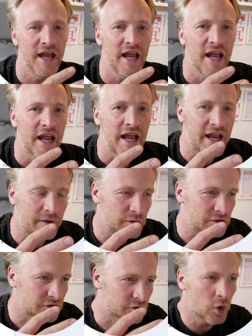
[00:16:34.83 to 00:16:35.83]
It was
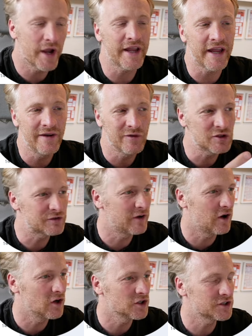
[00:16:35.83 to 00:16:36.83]
quick, it was
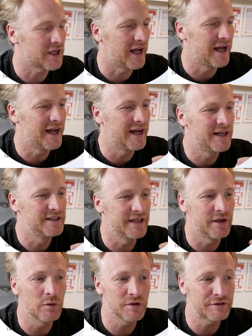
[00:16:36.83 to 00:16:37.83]
fast, and it
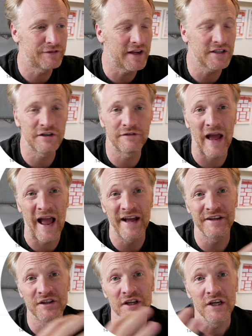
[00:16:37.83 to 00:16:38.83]
was effective.
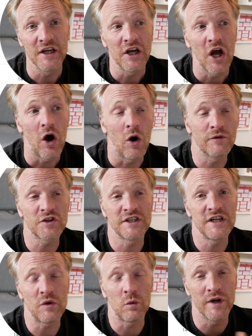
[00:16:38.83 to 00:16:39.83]
And obviously
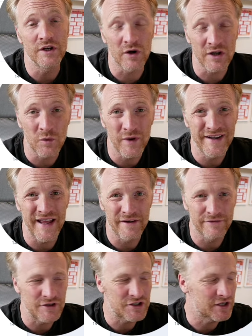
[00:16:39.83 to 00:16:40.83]
we're not going to win
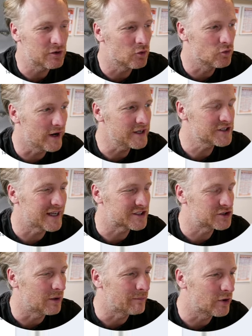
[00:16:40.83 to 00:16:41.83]
every single race, that's
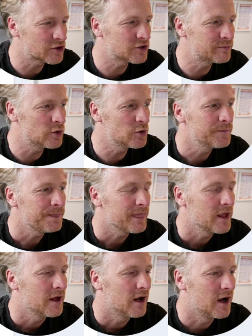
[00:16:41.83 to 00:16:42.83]
not possible,
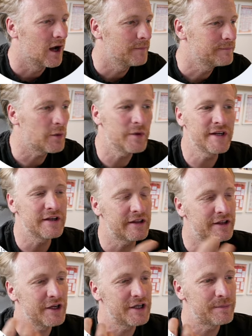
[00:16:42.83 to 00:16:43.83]
but we did a
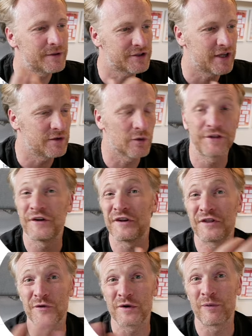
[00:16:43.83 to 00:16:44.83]
30% or
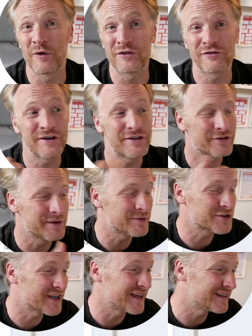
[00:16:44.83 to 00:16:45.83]

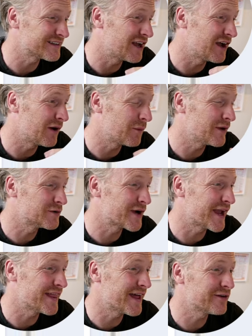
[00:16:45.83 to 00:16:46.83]
33.33% win rate
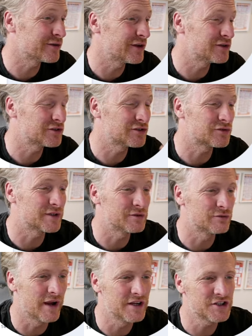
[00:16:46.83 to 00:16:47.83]
there on those 3
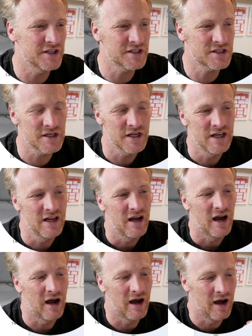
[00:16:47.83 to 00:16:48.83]
races.
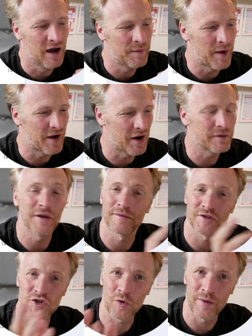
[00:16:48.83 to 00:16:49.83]
And I'm going to be
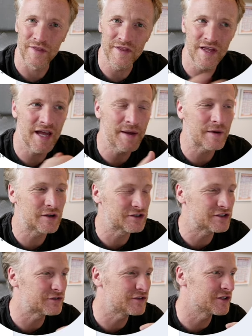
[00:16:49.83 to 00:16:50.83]
stopping there because this
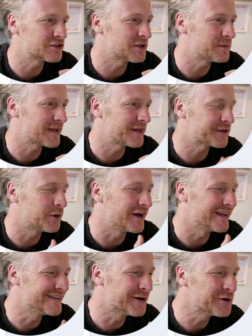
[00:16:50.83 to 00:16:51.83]
video is going to be getting quite
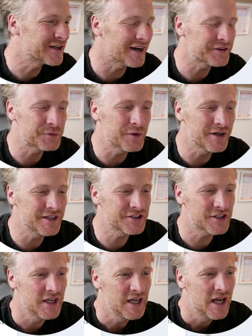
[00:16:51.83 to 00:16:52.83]
long otherwise.
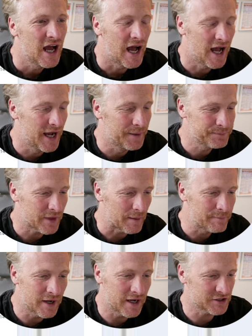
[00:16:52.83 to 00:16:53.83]

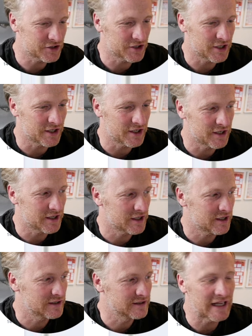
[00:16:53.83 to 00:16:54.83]
But
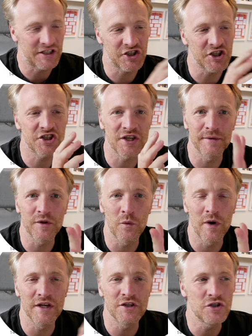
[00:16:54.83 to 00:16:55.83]
that's just some of the
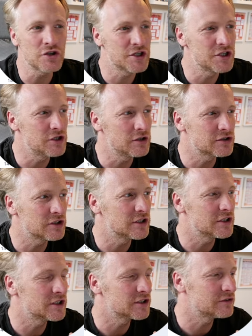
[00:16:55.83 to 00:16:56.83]
ways you can use
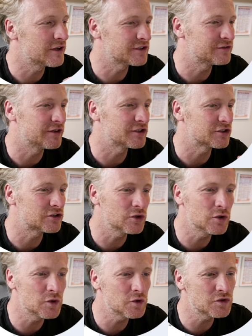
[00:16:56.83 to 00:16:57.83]
the Race Advisor
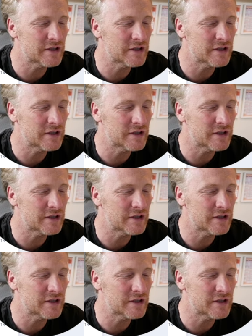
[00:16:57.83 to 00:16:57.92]
tools.